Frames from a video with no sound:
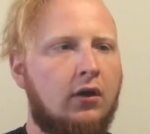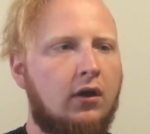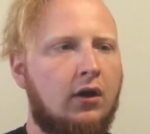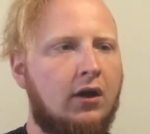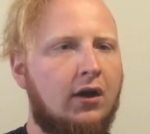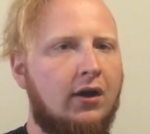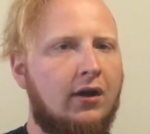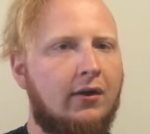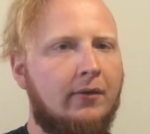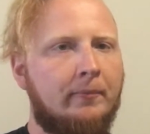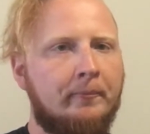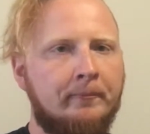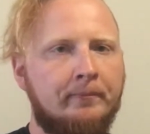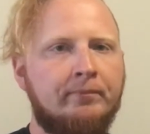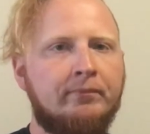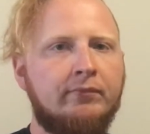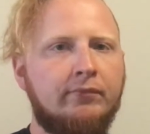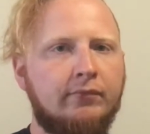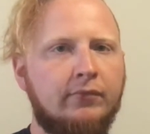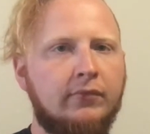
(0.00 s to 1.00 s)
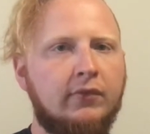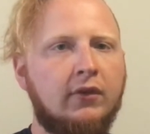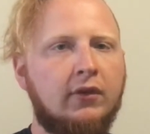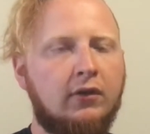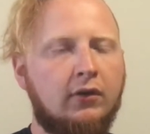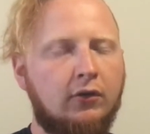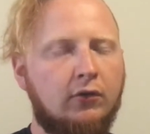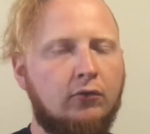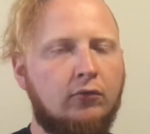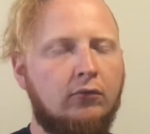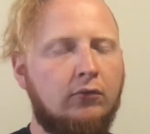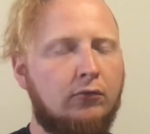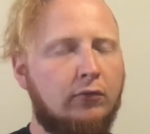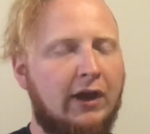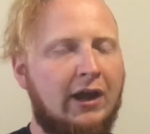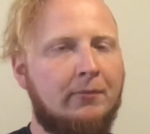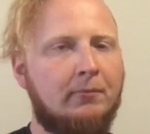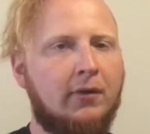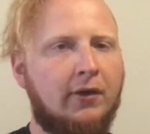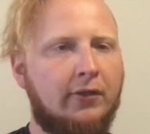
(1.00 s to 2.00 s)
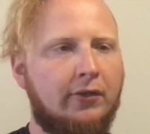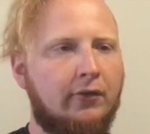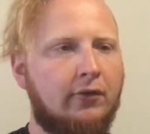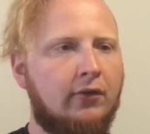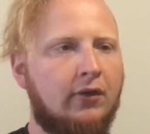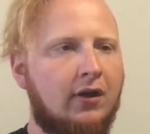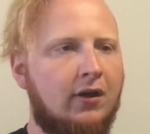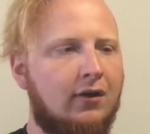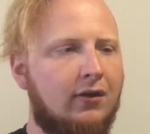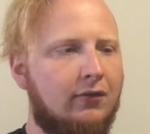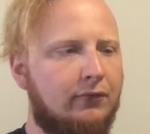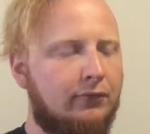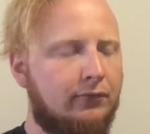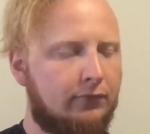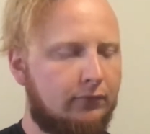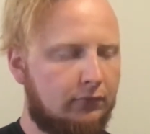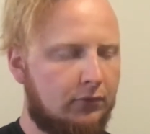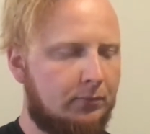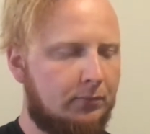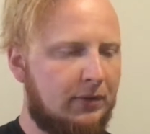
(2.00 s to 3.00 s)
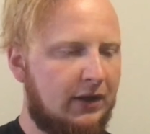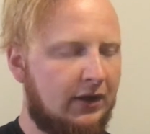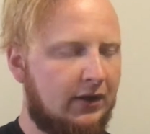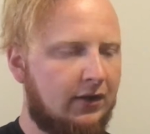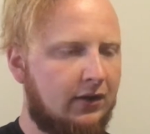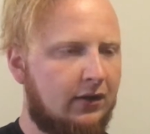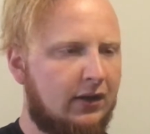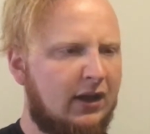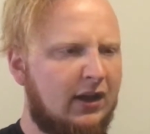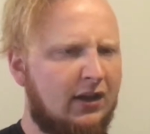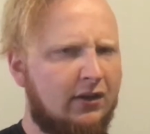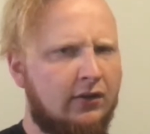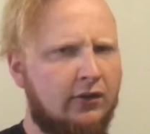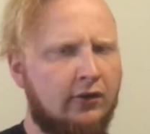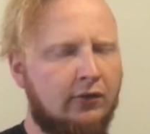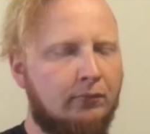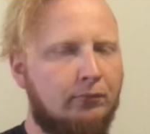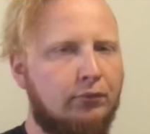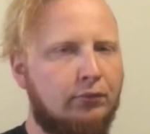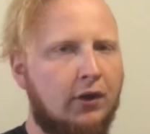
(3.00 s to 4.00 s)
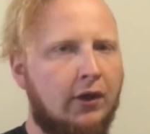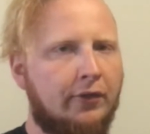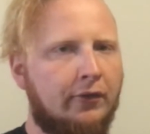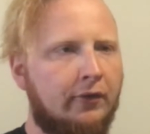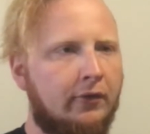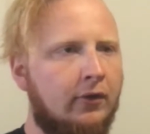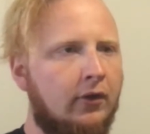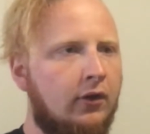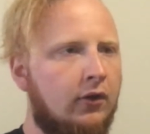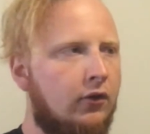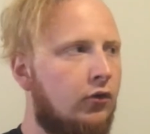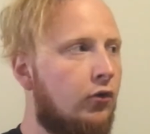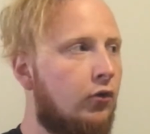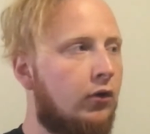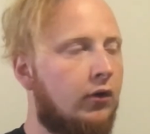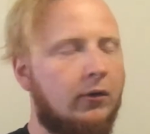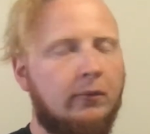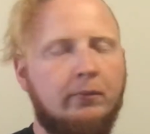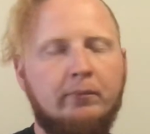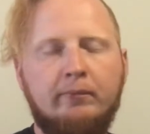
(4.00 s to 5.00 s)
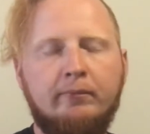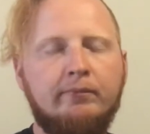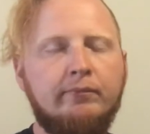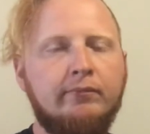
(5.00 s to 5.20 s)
the grandmother of Rebecca and her brother, who are,